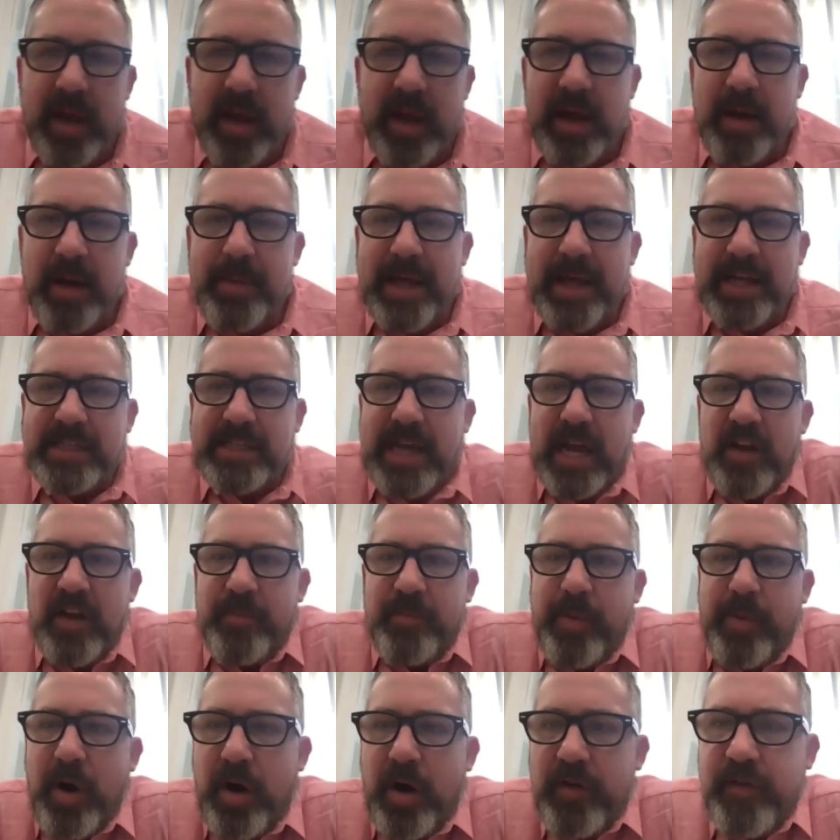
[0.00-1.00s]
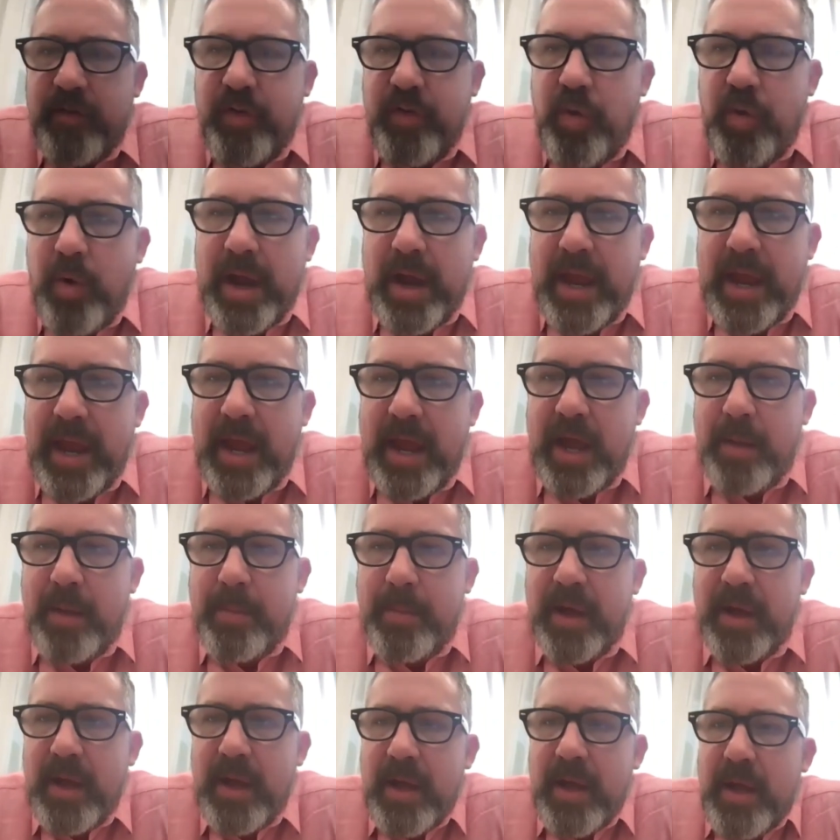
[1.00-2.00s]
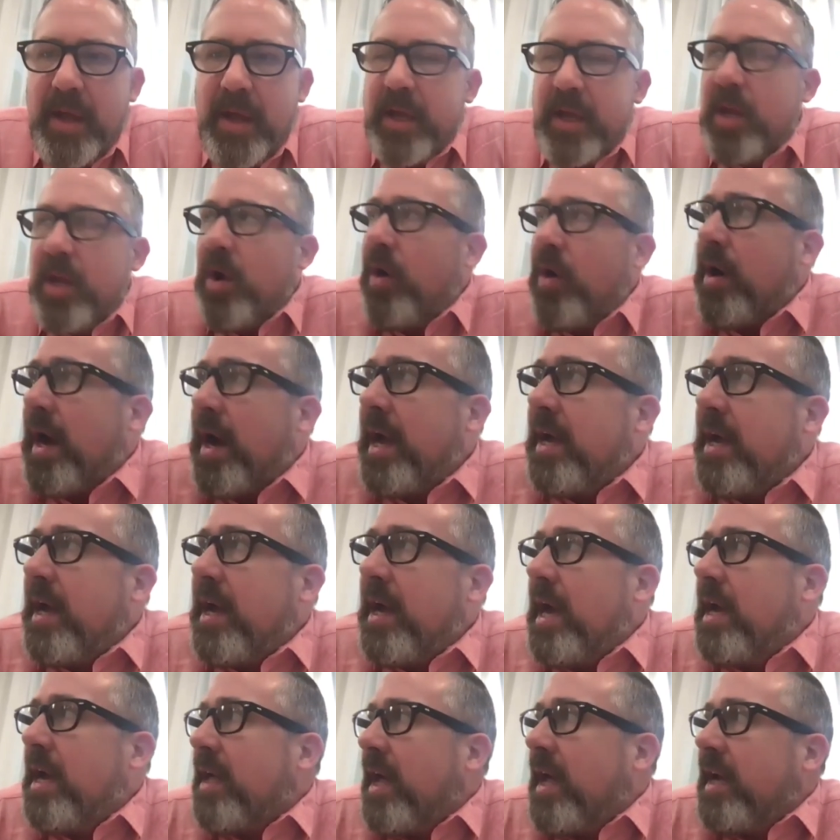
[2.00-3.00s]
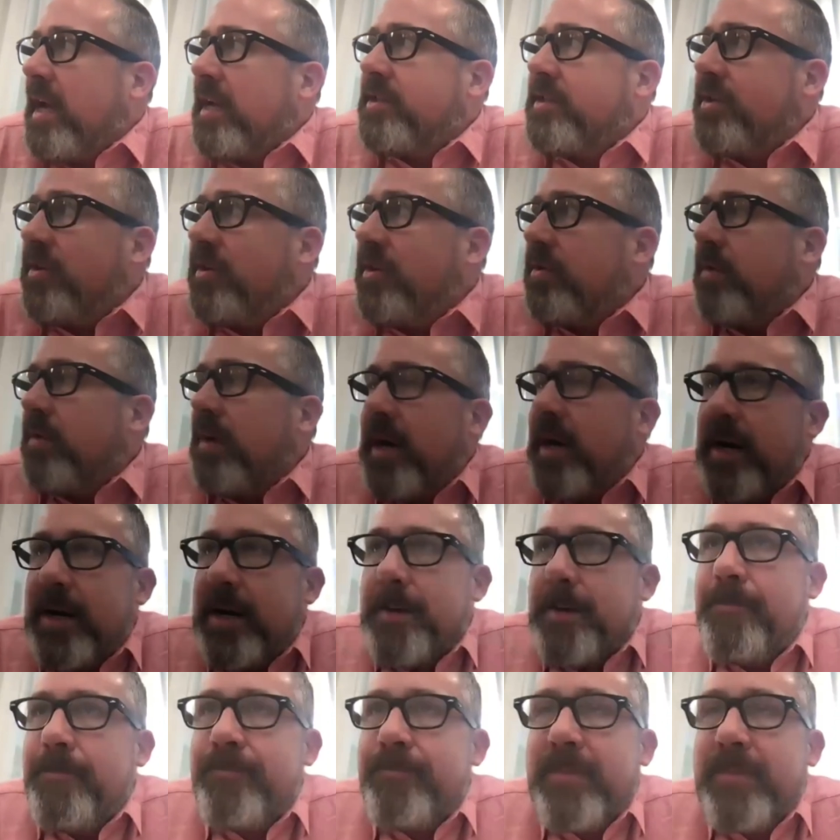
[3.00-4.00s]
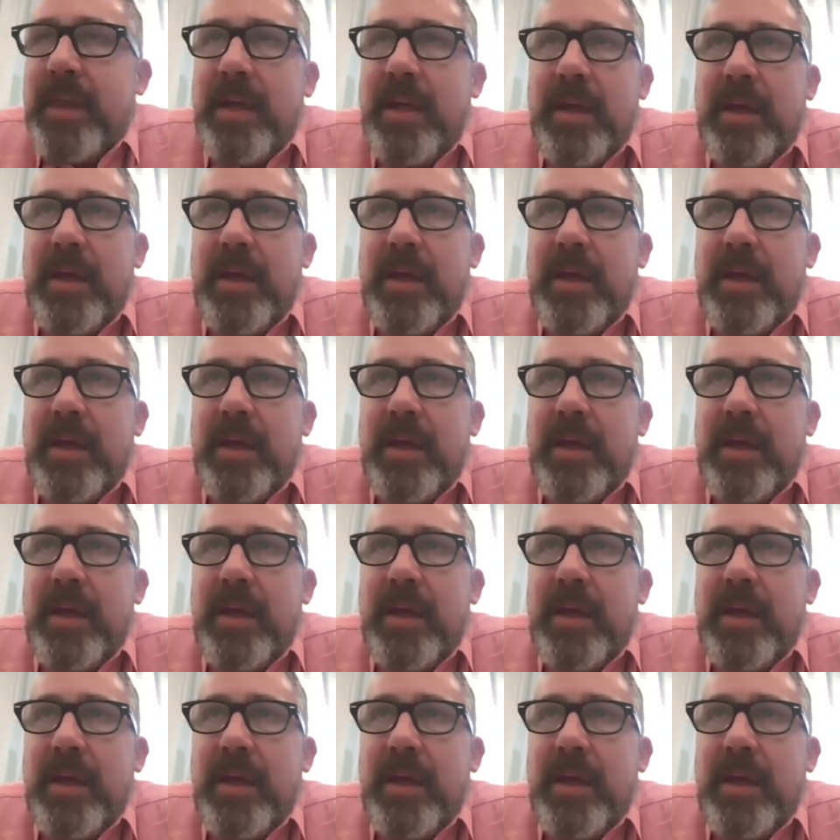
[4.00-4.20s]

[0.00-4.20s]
I mean, that's kind of part of who I am. You know, I, I like to, um,